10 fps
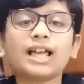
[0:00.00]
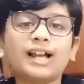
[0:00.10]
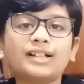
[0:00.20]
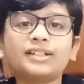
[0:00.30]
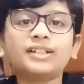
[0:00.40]

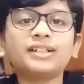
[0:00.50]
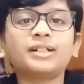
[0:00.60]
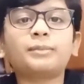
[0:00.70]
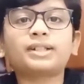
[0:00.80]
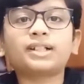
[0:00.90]
And
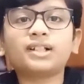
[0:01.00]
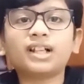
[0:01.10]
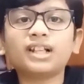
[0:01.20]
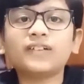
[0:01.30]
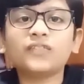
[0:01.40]

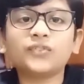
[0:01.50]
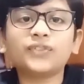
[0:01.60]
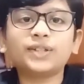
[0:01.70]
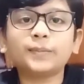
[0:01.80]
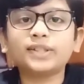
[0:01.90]
Matilda lived
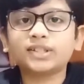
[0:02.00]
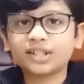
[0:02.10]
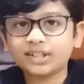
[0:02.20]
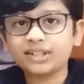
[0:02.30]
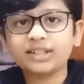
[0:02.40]
with Miss
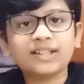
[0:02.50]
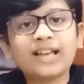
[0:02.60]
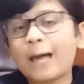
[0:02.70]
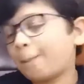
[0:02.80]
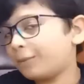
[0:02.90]
Honey
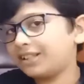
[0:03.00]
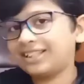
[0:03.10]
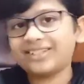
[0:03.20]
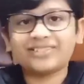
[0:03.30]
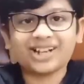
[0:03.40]

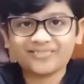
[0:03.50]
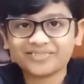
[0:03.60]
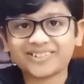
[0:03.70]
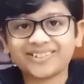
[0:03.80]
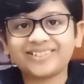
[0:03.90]
happily ever
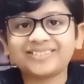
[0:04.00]
after.